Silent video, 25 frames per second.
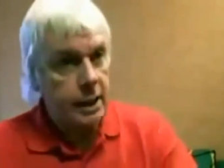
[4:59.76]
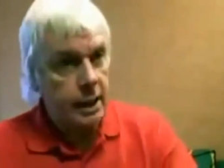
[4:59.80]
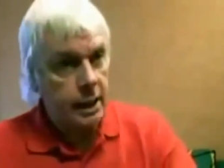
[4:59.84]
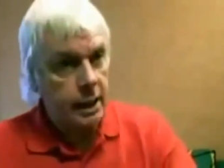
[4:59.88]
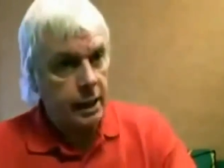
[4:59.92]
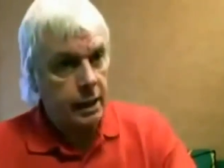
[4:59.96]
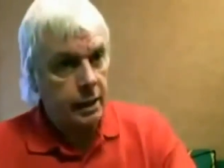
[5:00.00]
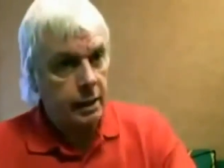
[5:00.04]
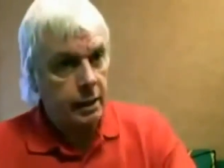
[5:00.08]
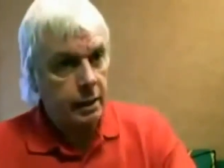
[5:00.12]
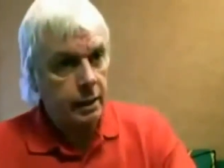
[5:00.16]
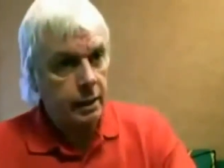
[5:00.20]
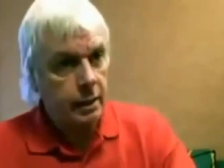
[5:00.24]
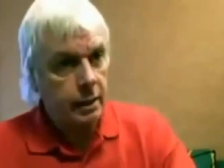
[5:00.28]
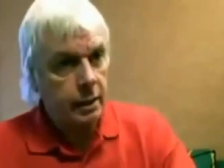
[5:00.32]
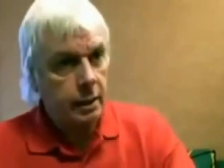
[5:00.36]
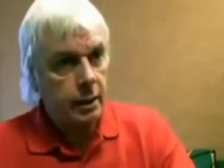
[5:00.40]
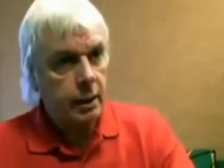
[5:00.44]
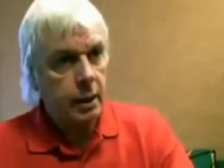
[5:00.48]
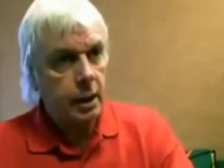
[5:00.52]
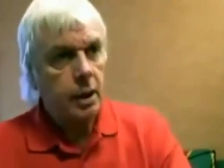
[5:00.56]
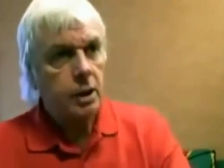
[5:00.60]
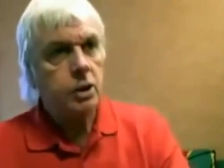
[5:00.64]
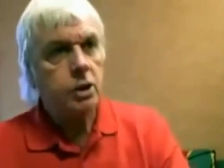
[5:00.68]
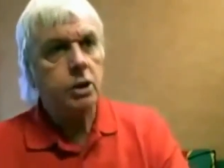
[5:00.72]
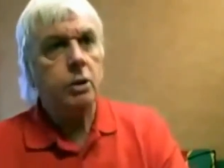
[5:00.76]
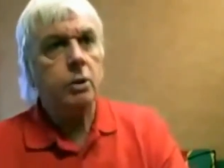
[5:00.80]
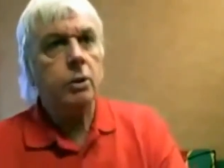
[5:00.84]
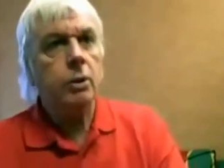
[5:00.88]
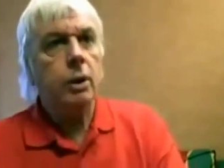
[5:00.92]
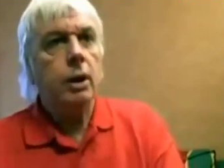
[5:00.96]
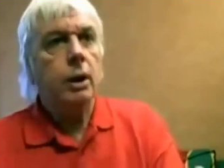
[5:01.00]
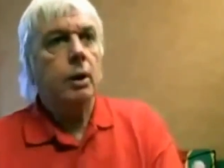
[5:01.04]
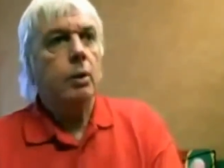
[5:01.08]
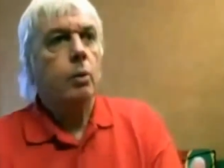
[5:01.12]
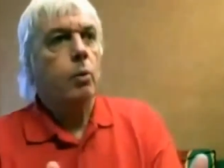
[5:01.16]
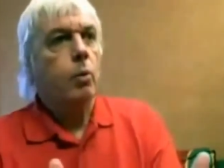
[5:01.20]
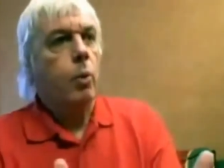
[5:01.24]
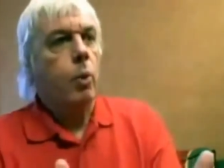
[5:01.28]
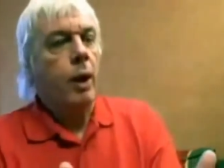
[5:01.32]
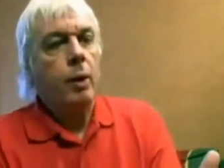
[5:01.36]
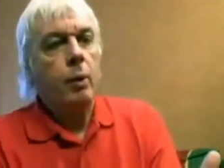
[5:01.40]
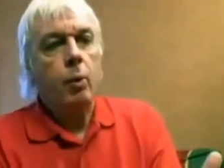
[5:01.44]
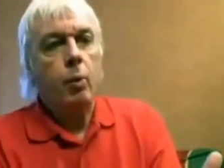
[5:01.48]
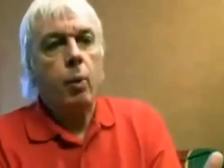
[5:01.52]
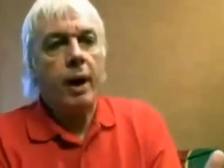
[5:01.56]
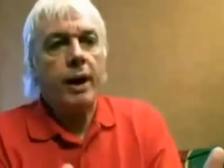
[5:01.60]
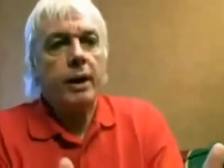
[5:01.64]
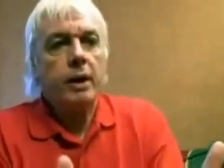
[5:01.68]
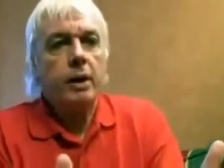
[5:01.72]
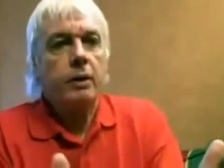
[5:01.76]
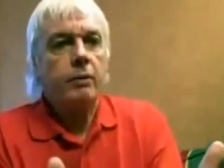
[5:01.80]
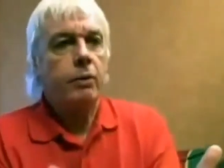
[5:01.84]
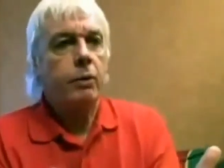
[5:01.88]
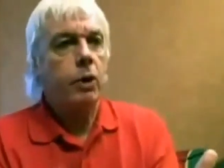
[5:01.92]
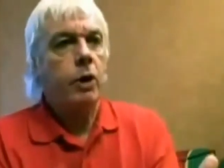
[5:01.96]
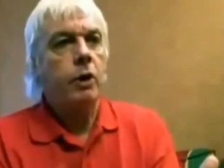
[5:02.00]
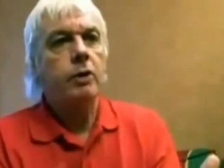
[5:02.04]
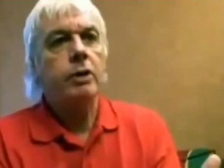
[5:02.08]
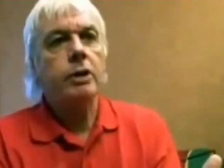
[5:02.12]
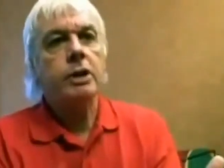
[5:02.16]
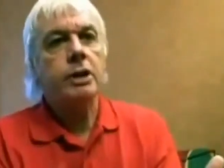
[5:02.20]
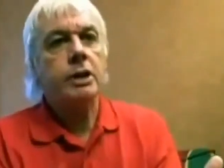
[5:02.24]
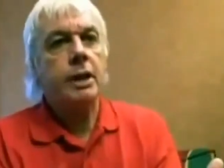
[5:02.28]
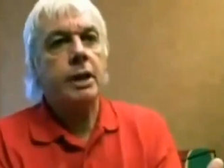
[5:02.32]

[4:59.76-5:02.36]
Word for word: And that's it. So when you've